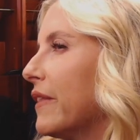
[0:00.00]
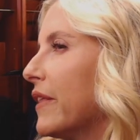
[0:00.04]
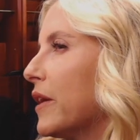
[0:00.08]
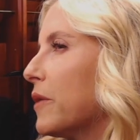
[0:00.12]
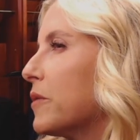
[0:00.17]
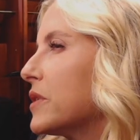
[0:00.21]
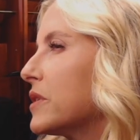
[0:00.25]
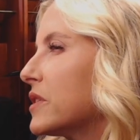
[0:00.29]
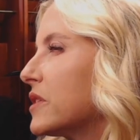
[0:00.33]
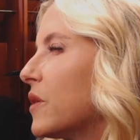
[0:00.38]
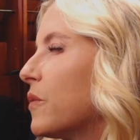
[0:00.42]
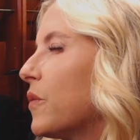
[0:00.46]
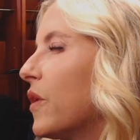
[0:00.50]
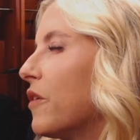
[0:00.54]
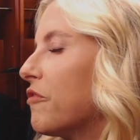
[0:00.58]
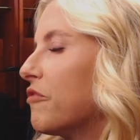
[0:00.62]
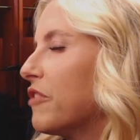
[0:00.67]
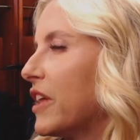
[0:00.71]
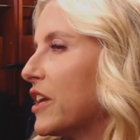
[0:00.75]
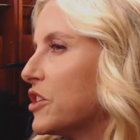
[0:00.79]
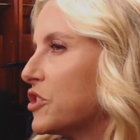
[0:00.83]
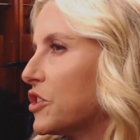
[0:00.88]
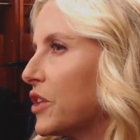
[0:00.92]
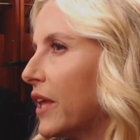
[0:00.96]
They were somewhat
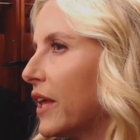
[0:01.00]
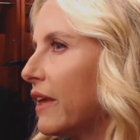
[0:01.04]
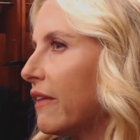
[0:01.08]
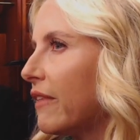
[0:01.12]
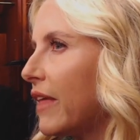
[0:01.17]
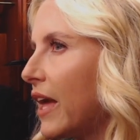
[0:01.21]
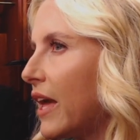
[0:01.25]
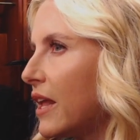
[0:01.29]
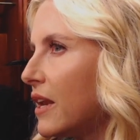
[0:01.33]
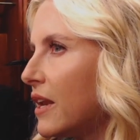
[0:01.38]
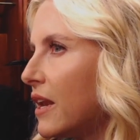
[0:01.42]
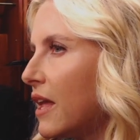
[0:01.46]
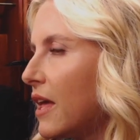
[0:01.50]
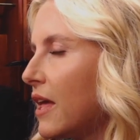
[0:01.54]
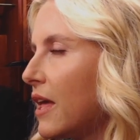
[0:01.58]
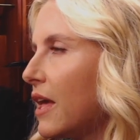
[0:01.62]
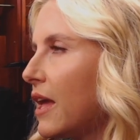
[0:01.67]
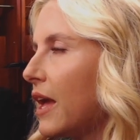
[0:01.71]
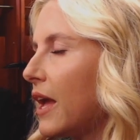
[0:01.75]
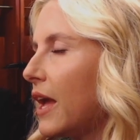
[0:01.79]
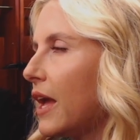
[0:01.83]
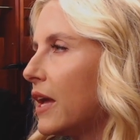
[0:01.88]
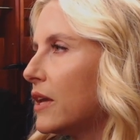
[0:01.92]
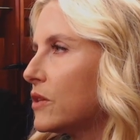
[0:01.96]
fledgling then.
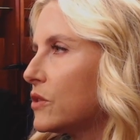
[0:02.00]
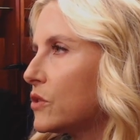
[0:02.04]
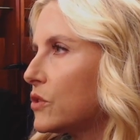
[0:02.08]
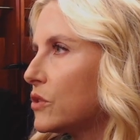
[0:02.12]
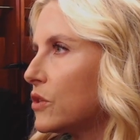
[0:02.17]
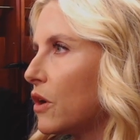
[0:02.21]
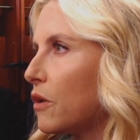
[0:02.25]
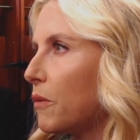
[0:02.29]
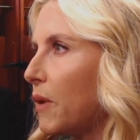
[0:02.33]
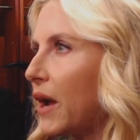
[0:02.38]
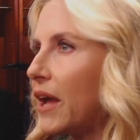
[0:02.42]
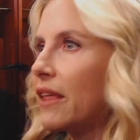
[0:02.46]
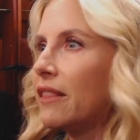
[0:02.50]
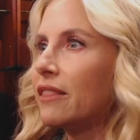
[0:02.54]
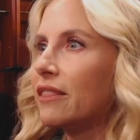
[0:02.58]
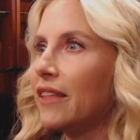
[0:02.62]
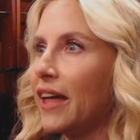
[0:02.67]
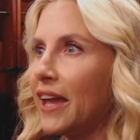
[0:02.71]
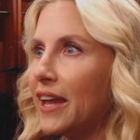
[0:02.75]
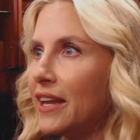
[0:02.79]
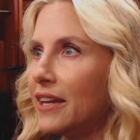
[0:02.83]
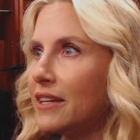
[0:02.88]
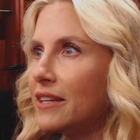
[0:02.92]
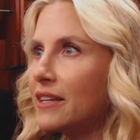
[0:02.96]
And so I
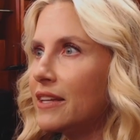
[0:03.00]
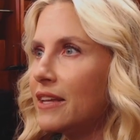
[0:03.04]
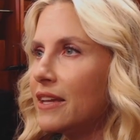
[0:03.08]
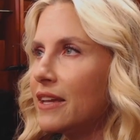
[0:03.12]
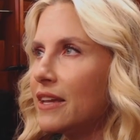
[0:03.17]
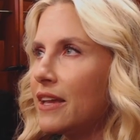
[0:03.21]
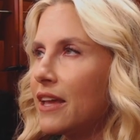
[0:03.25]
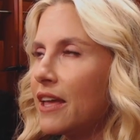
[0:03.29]
liked